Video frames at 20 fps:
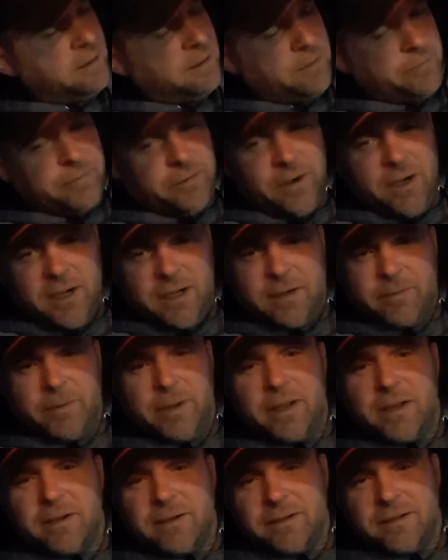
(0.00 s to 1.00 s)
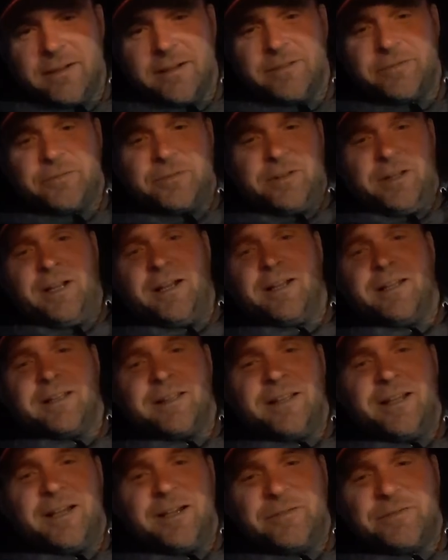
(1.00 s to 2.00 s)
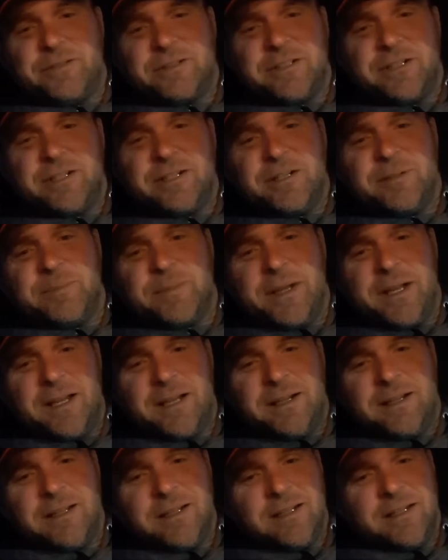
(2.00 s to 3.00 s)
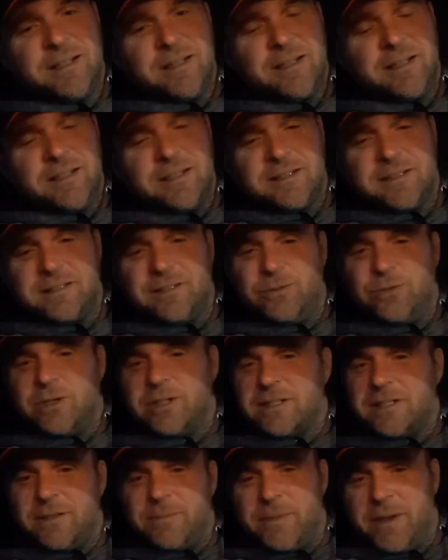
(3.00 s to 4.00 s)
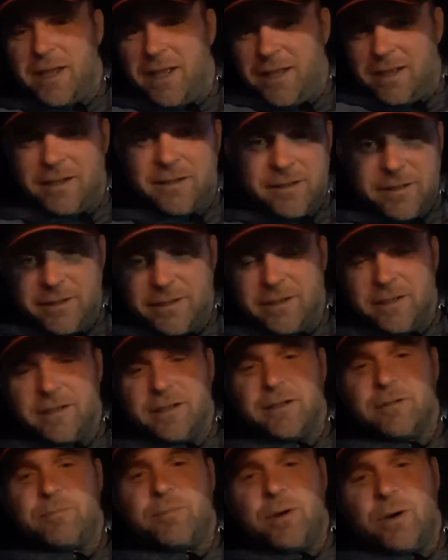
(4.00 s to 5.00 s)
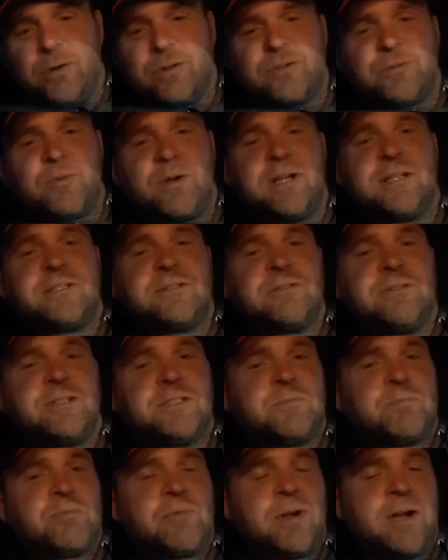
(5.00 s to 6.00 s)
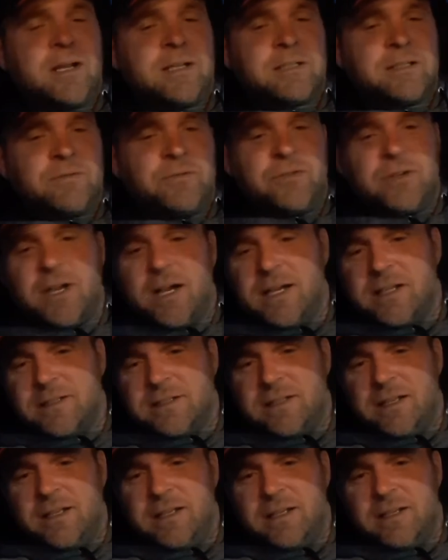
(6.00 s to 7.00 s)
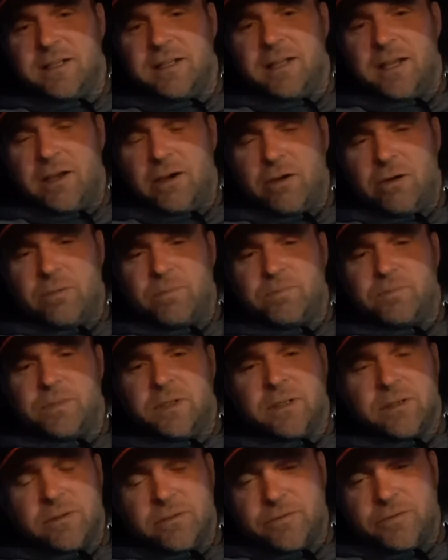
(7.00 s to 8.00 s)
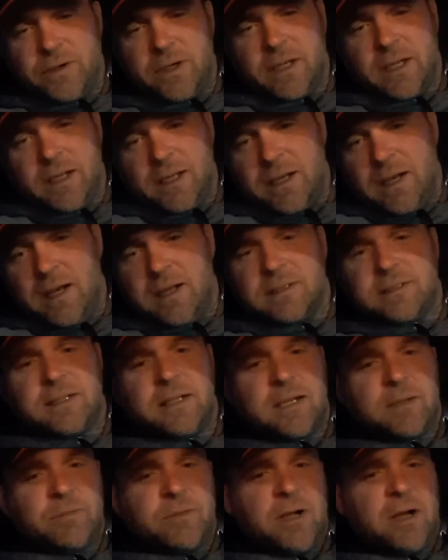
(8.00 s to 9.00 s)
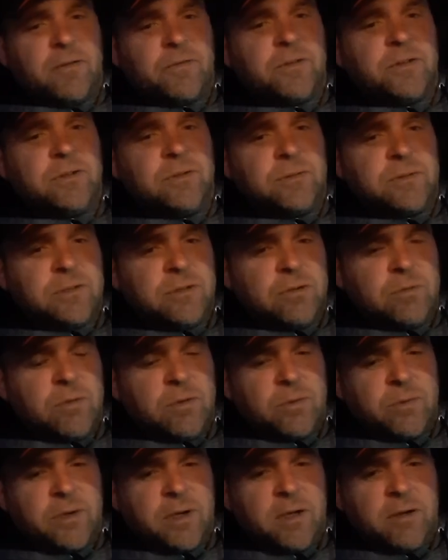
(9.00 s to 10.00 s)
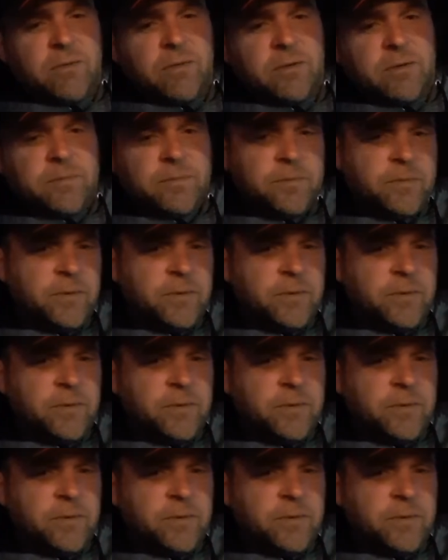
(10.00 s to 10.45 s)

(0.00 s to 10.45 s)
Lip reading: fuck, man. Fucking life is good, man. It's Lucas LeMay, Post Western Express. If you guys need any help, fucking contact me off of YouTube or whatever.